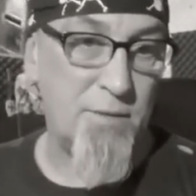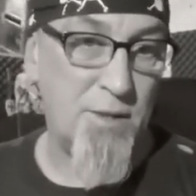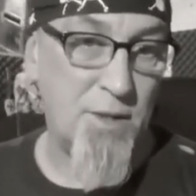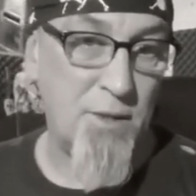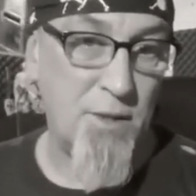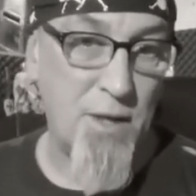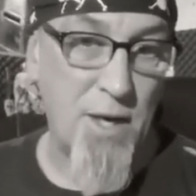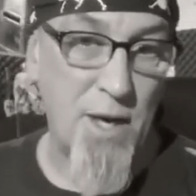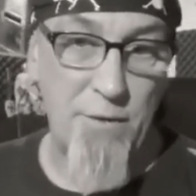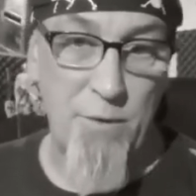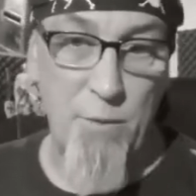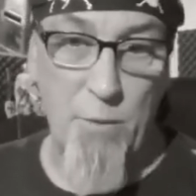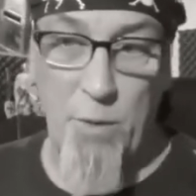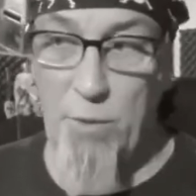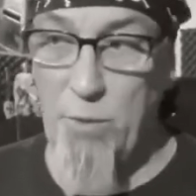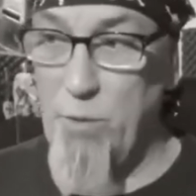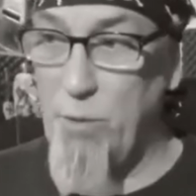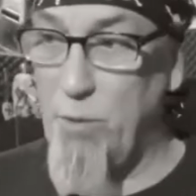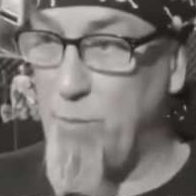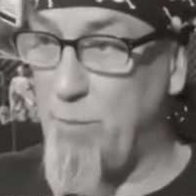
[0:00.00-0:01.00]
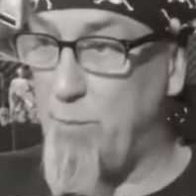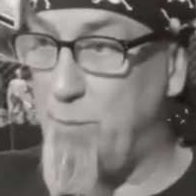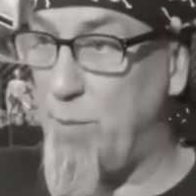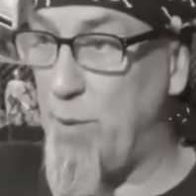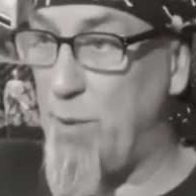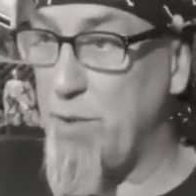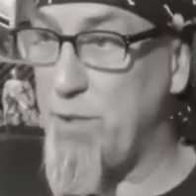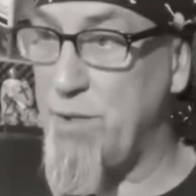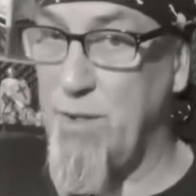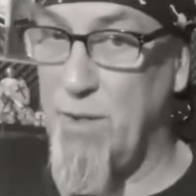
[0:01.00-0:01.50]
you know, having our own
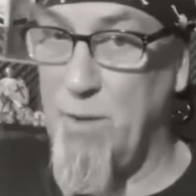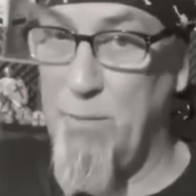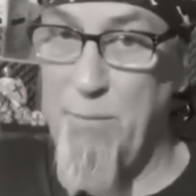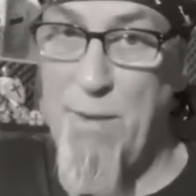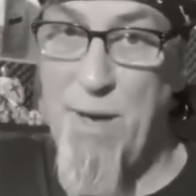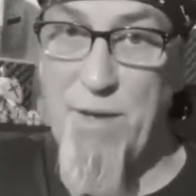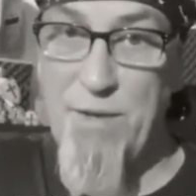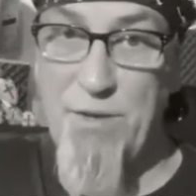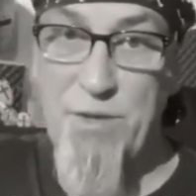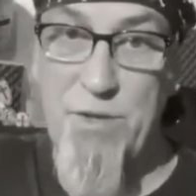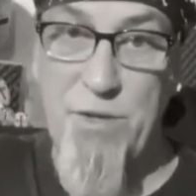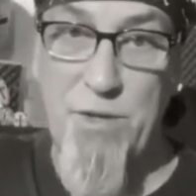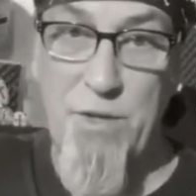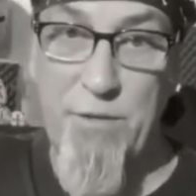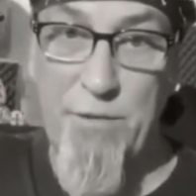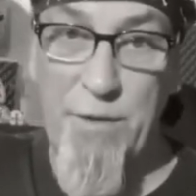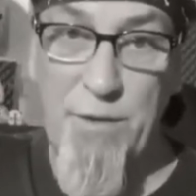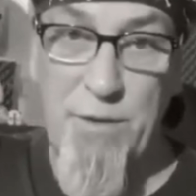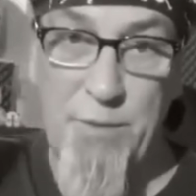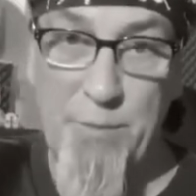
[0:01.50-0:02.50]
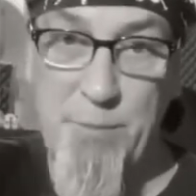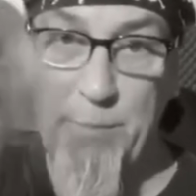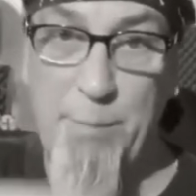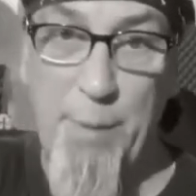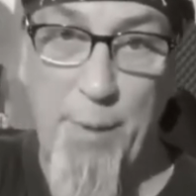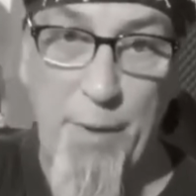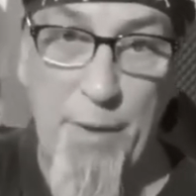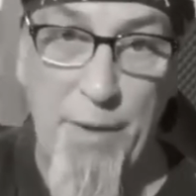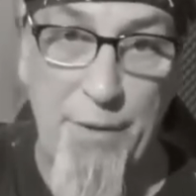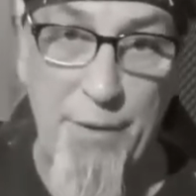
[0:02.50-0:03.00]
personal manservant,
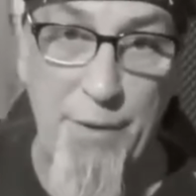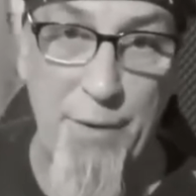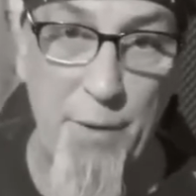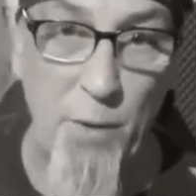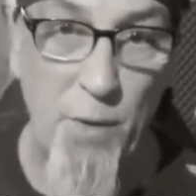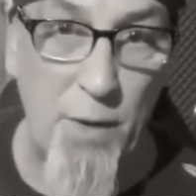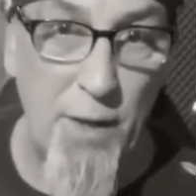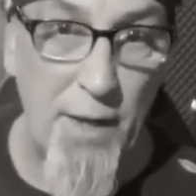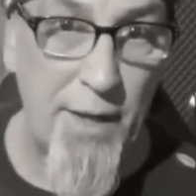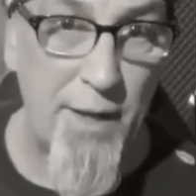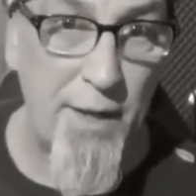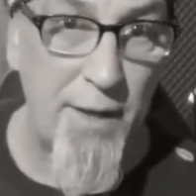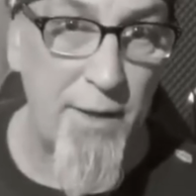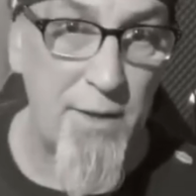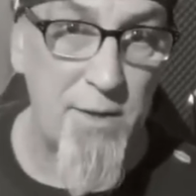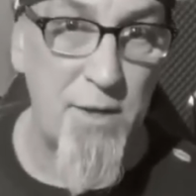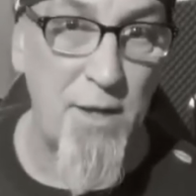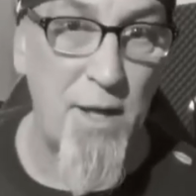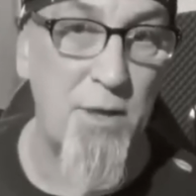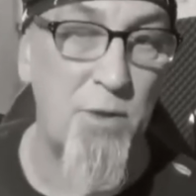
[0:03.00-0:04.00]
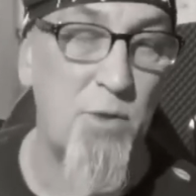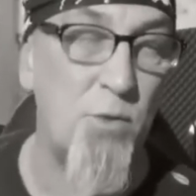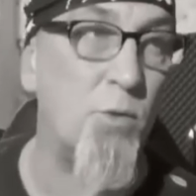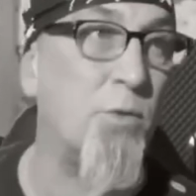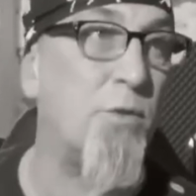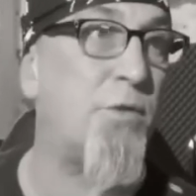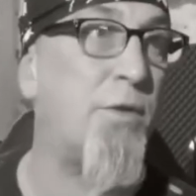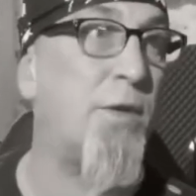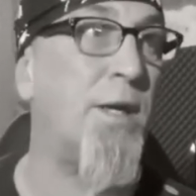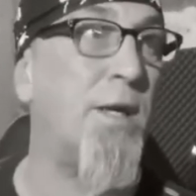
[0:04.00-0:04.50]
butler and all that kind of stuff, I
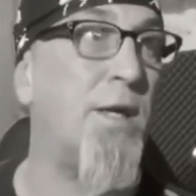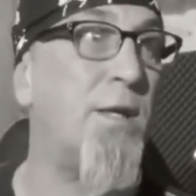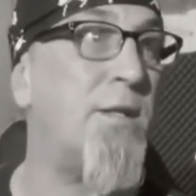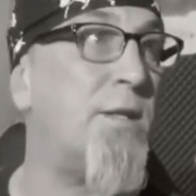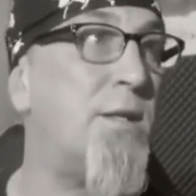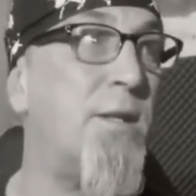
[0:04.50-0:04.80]
don't think it